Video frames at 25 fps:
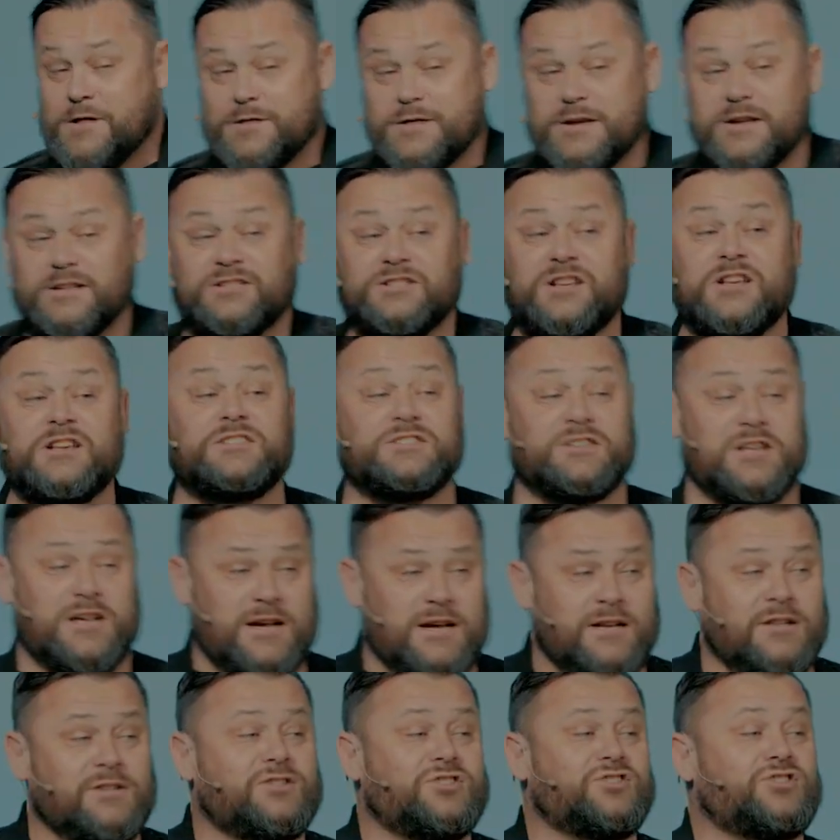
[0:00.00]
This is
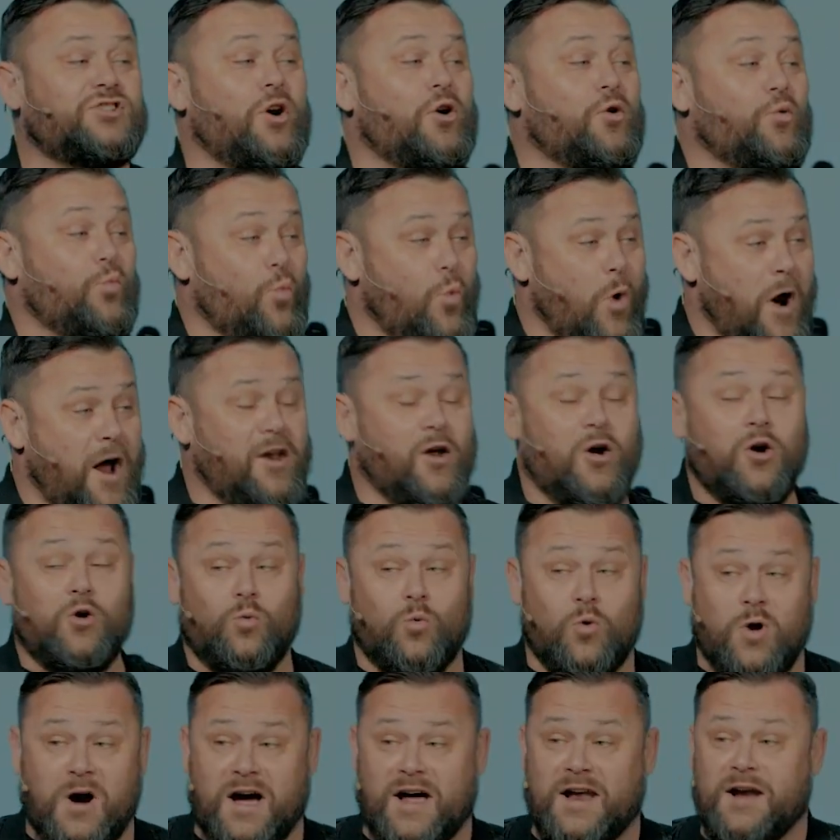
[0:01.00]
insult
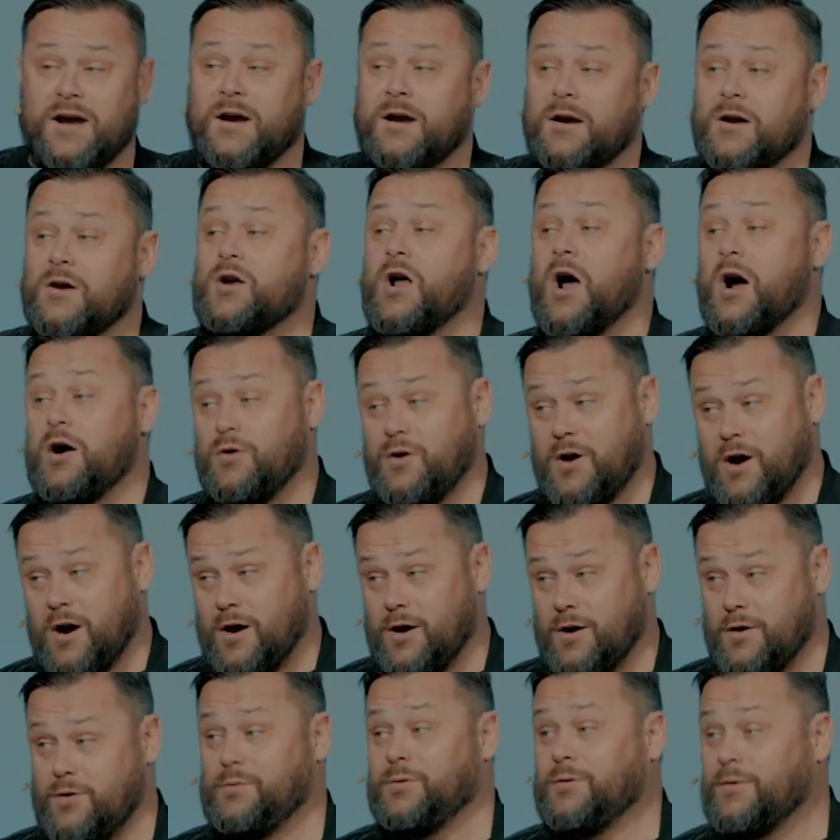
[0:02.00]
101, no
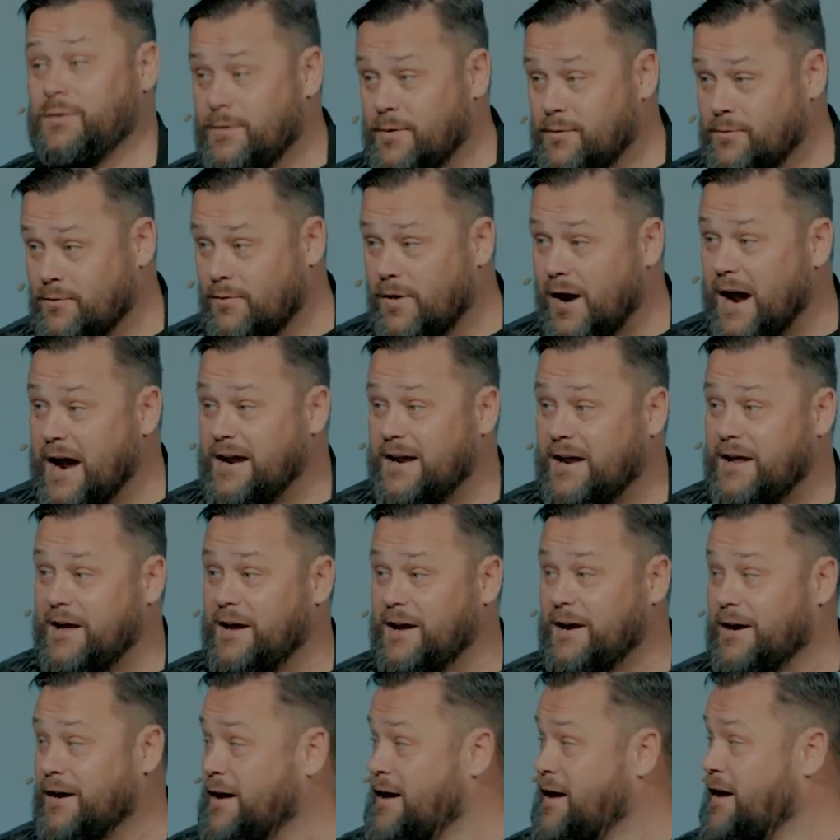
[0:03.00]
go. Right
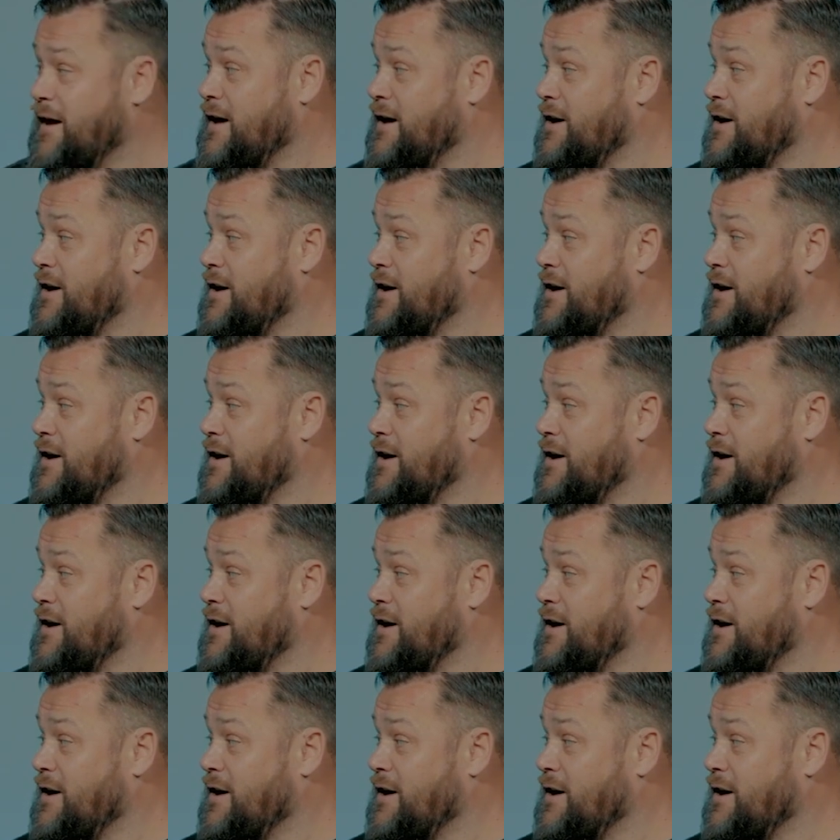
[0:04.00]
here.